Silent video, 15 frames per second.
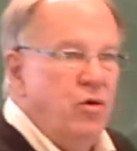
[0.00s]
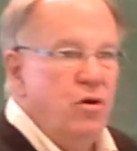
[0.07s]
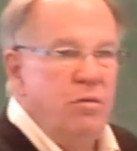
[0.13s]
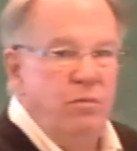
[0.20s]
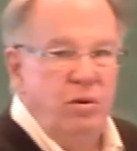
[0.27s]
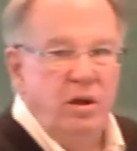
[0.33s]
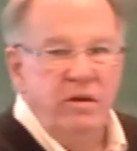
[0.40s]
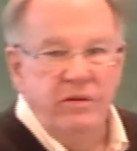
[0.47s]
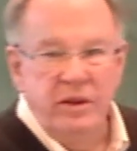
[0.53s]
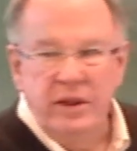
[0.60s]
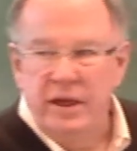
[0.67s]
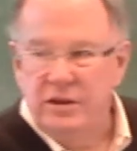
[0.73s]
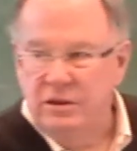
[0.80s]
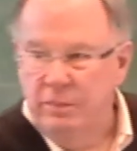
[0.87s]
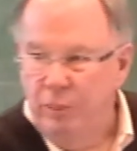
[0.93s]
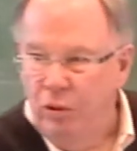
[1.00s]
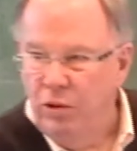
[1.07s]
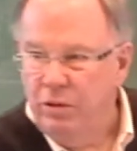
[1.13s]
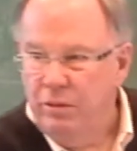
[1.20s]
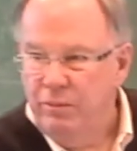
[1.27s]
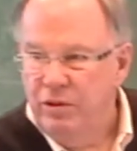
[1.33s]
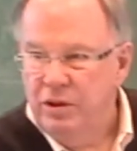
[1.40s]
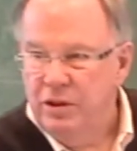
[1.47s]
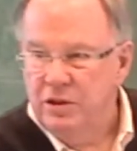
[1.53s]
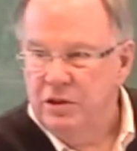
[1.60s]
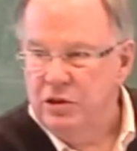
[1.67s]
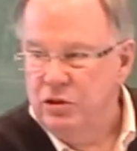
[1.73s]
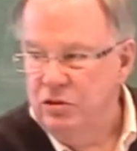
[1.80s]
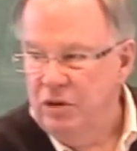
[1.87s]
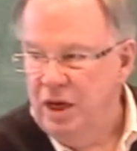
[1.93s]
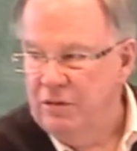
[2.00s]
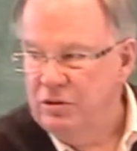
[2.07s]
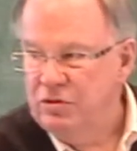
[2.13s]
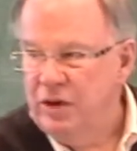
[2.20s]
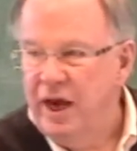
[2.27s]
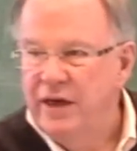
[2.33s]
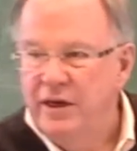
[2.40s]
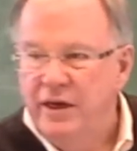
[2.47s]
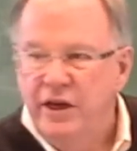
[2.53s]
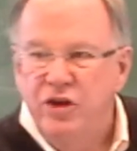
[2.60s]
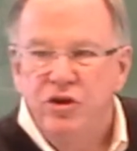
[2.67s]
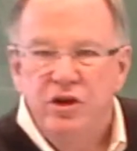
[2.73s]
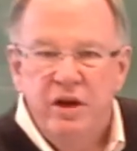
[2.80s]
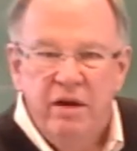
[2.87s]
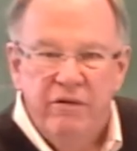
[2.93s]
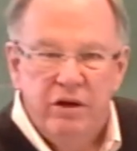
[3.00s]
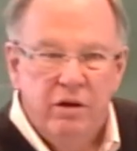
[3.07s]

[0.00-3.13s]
couldn't believe that that's important because it's too abstract and he could never